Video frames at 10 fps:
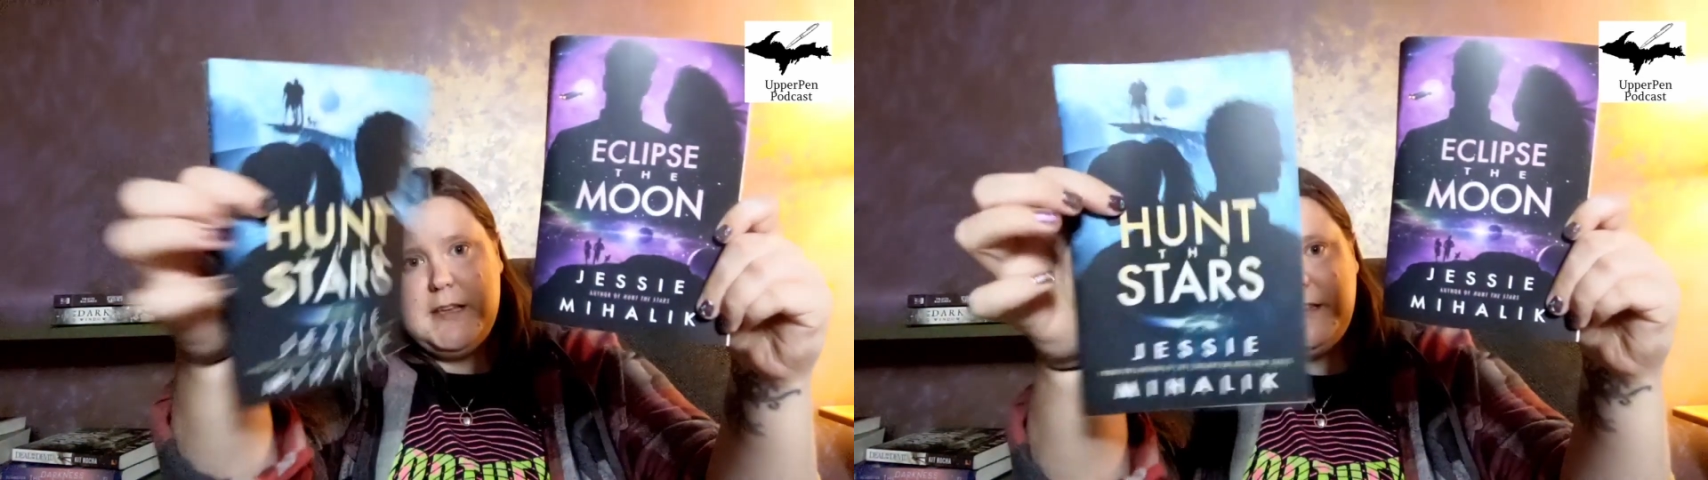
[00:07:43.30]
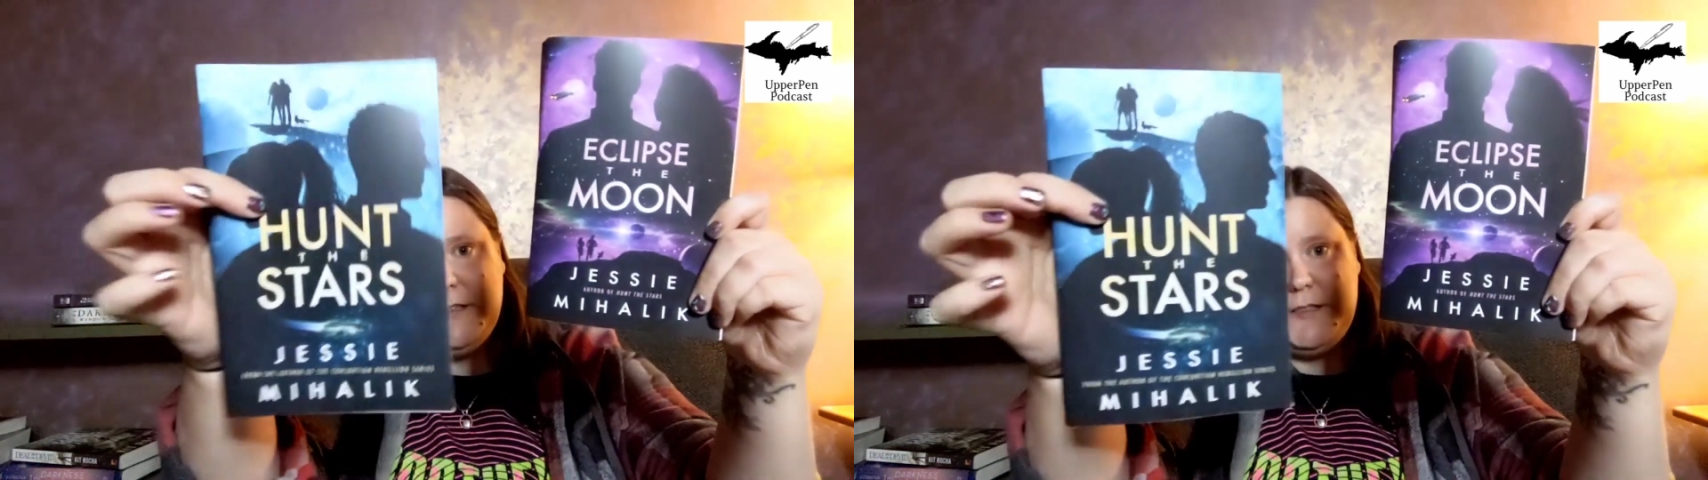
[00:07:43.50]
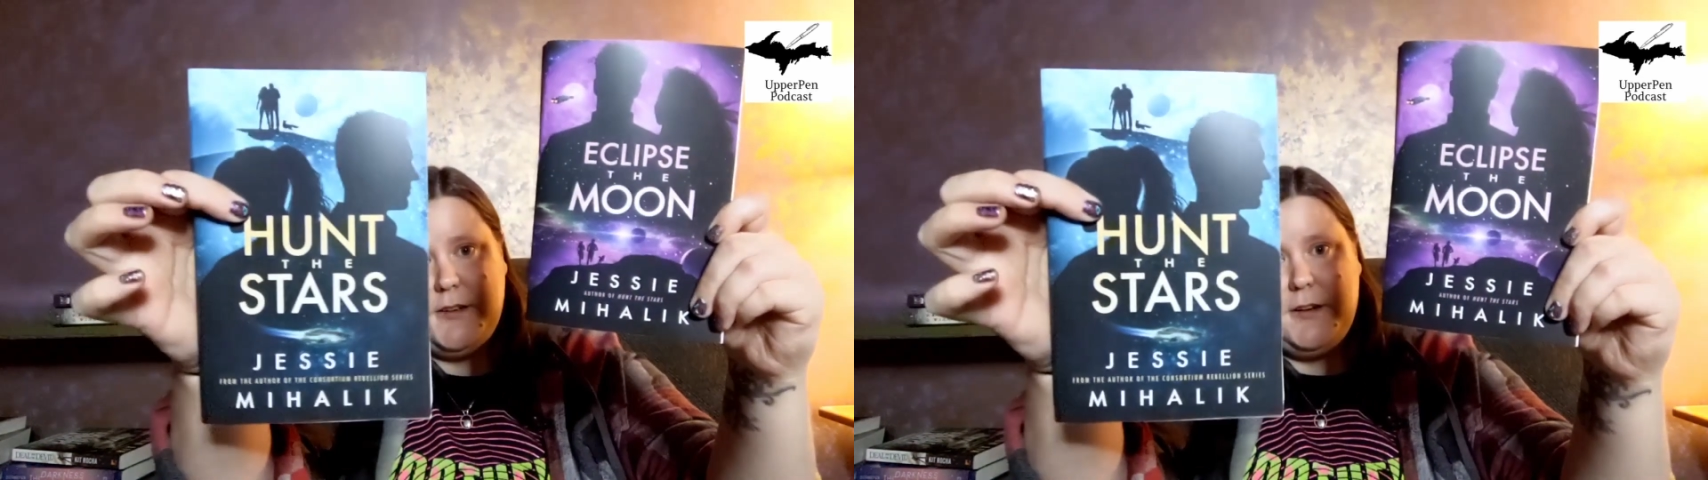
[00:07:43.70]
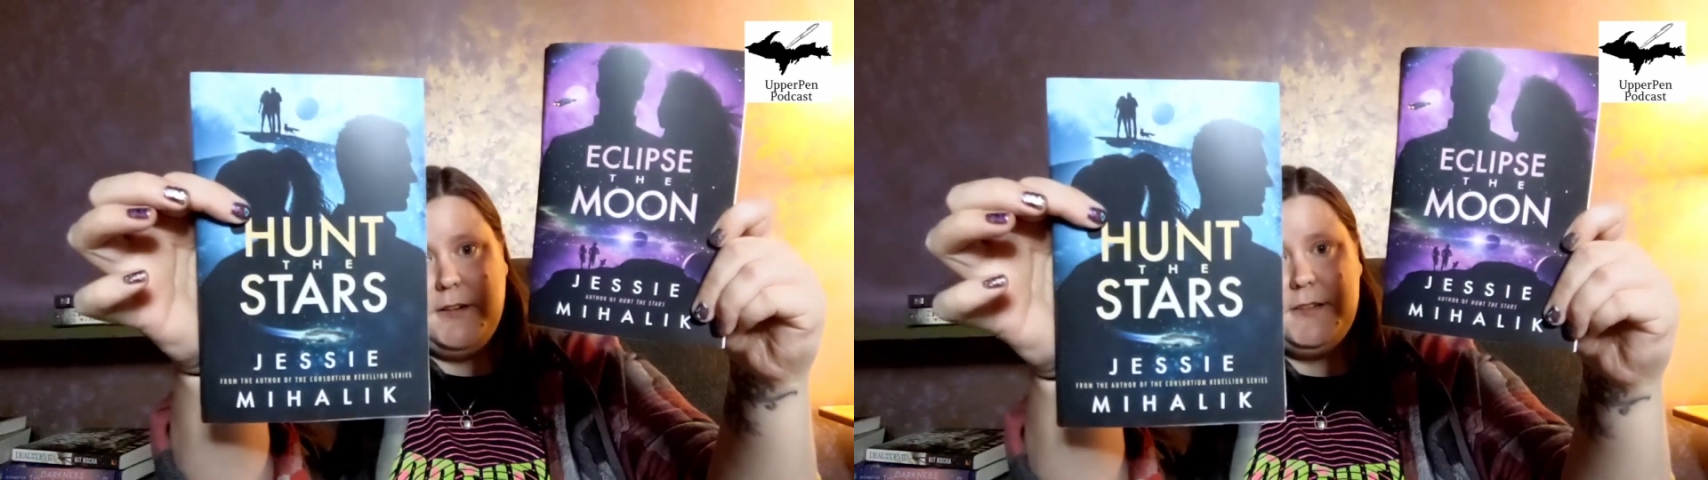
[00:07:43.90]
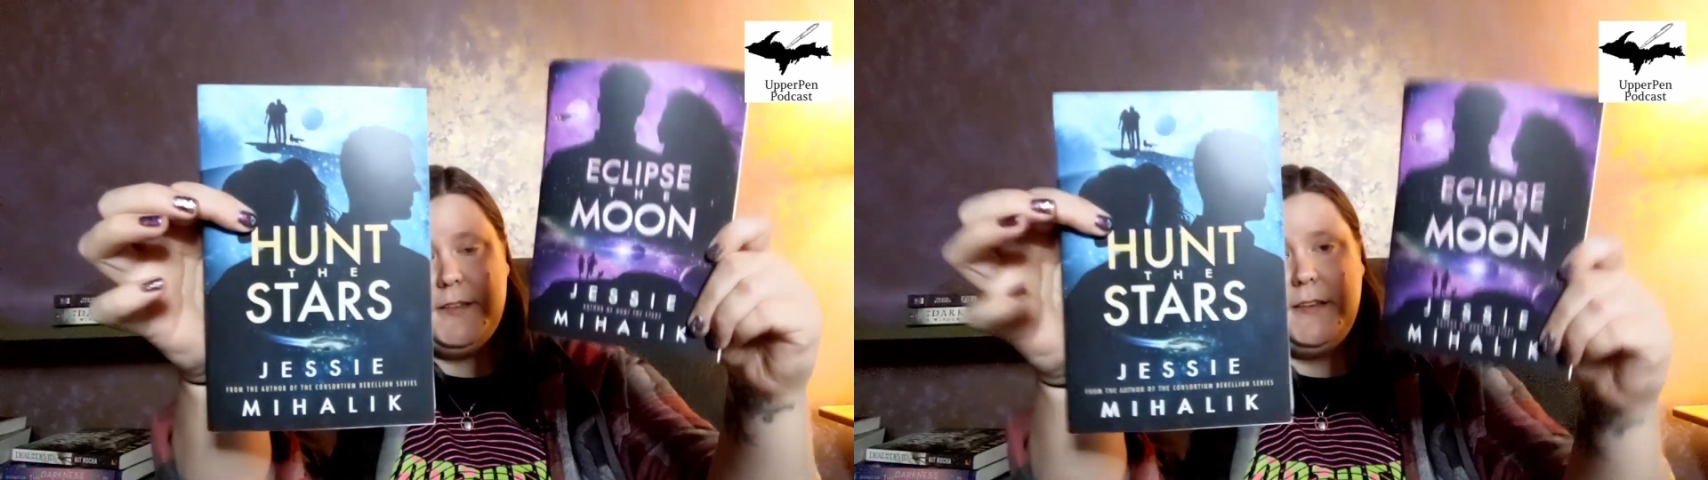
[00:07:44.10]
Hunt the
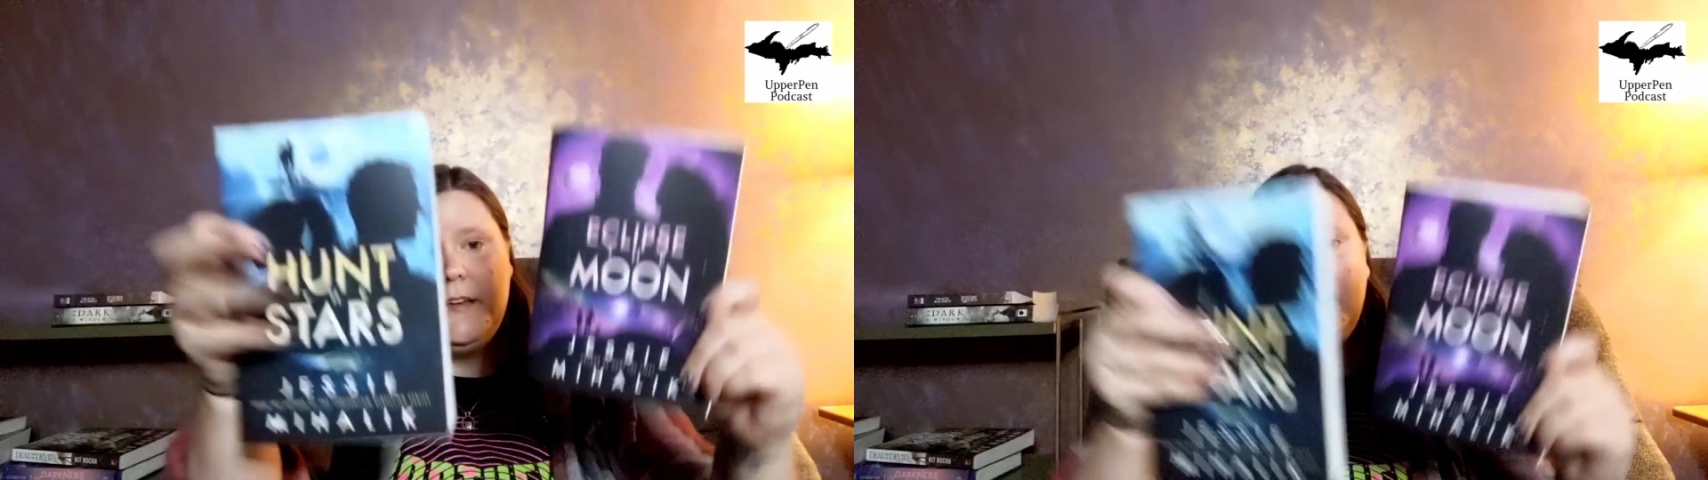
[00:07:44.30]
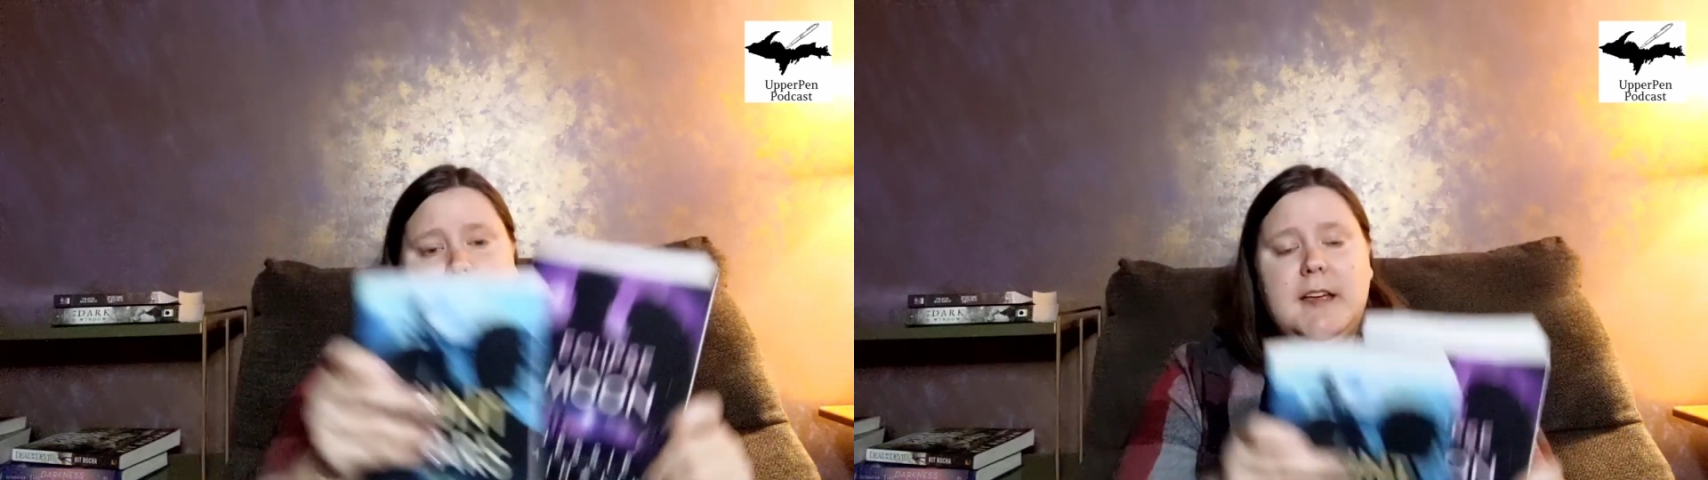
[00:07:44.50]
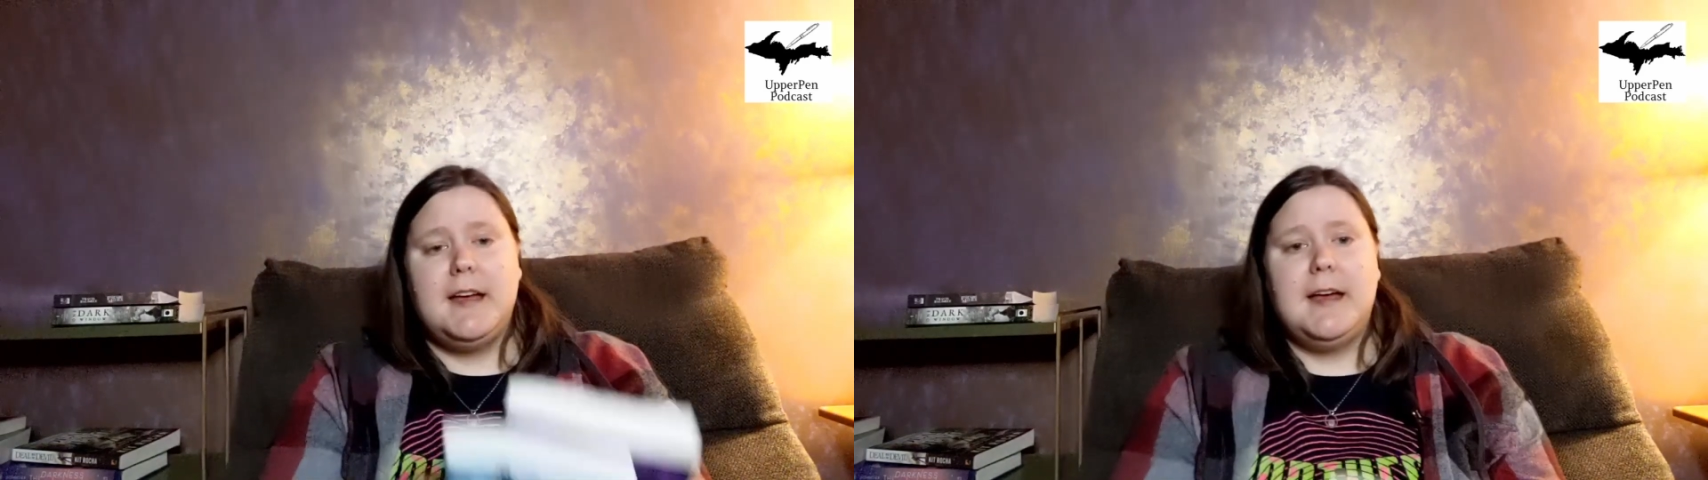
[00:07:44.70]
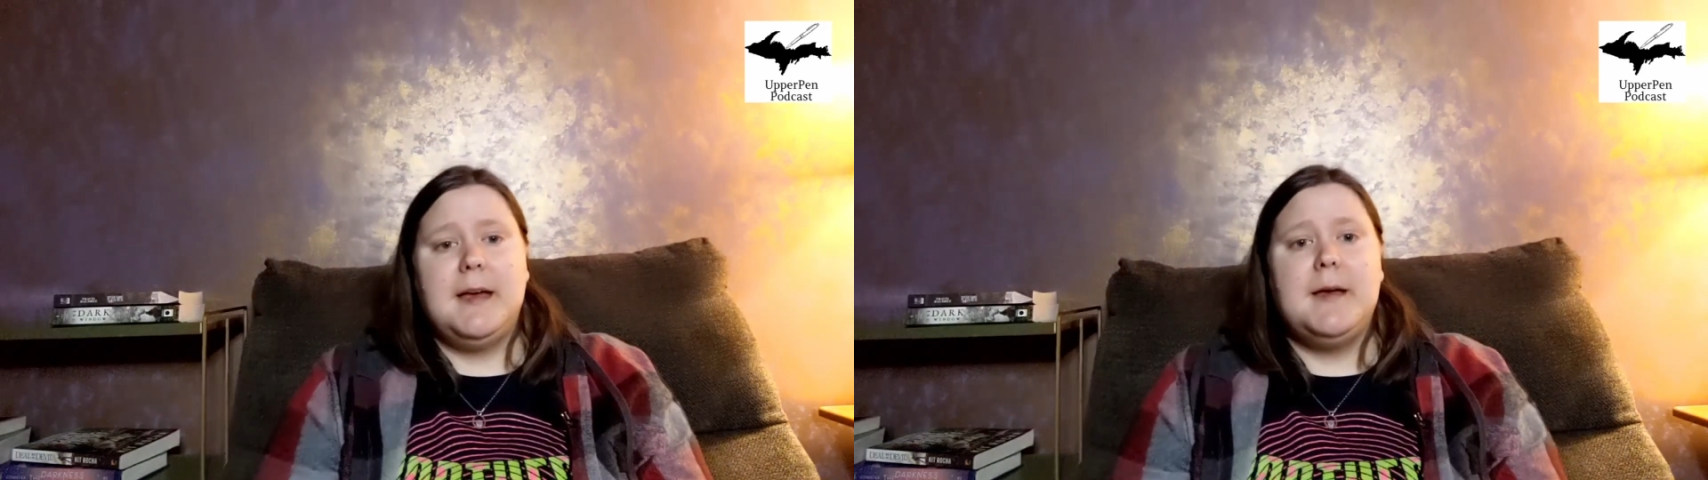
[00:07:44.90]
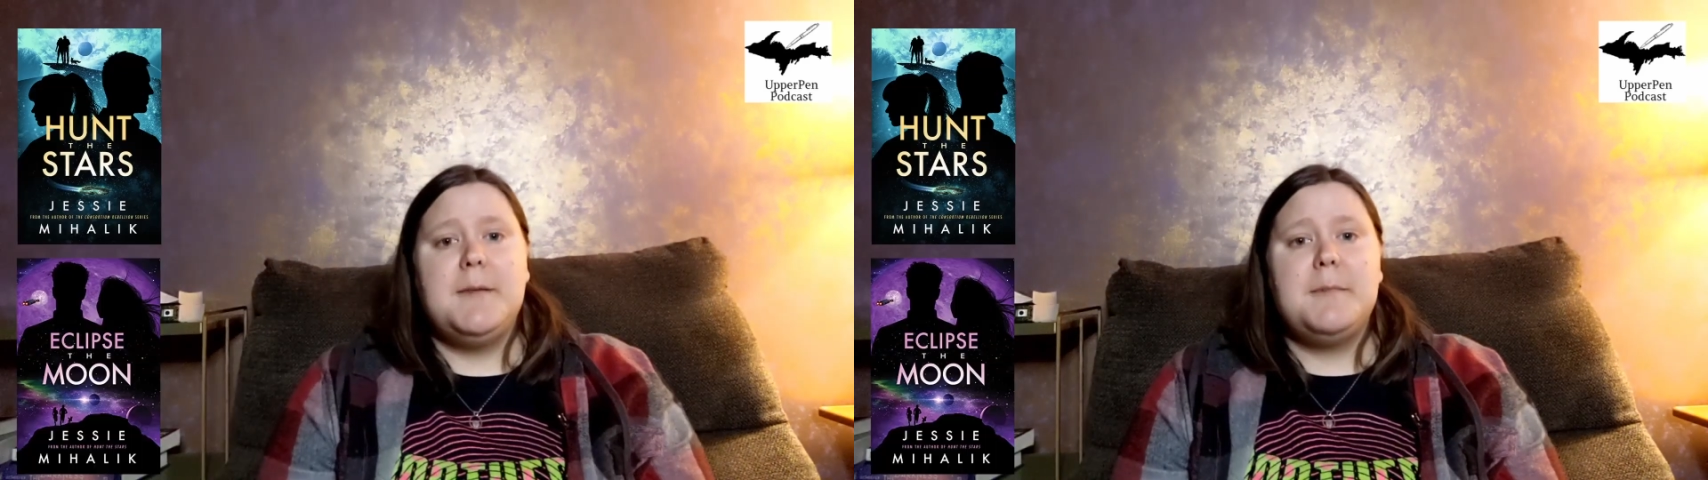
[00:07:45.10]
Stars.
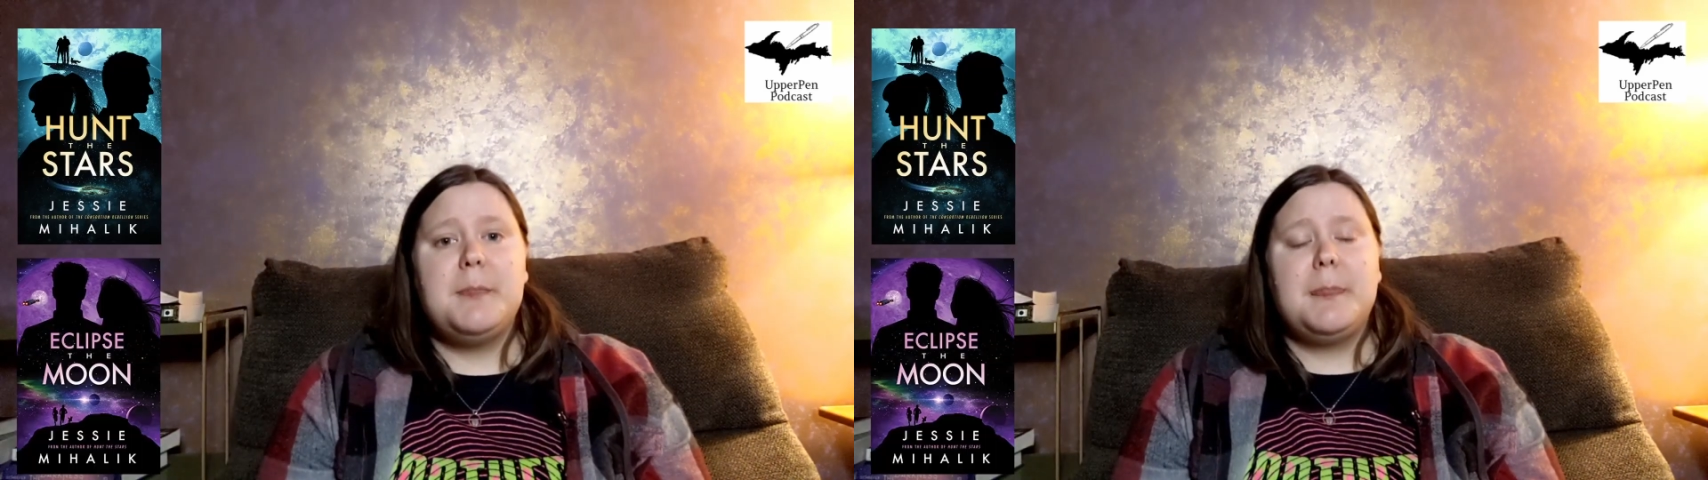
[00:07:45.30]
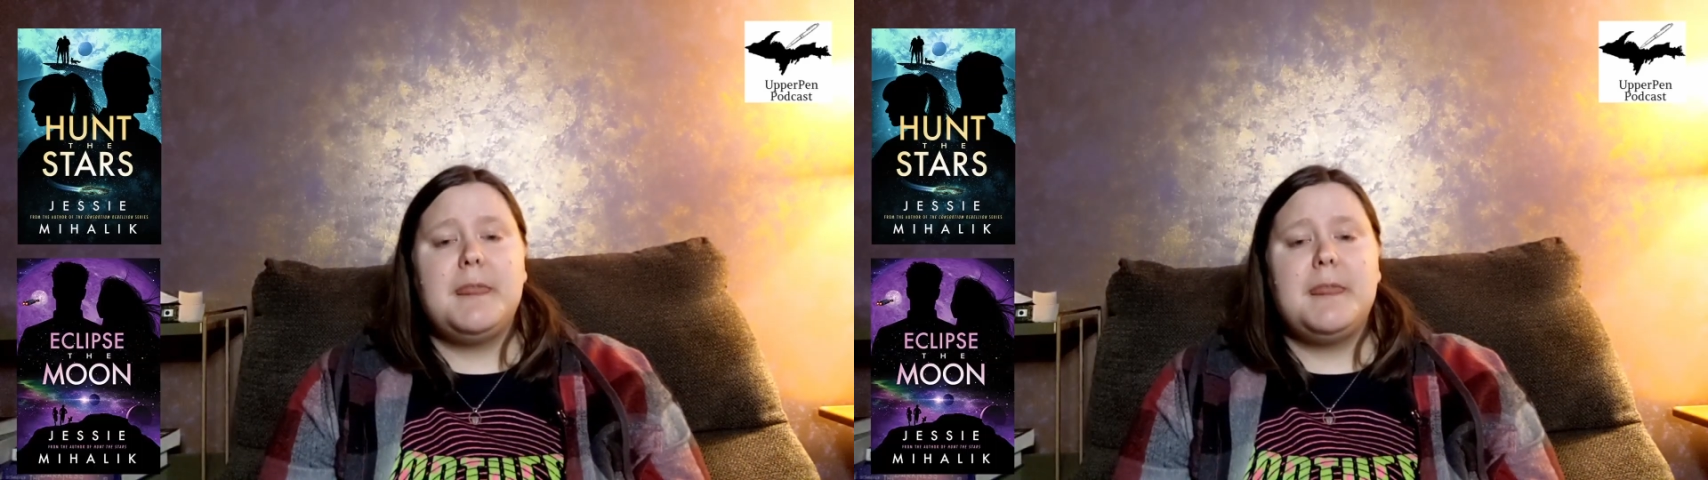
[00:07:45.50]
And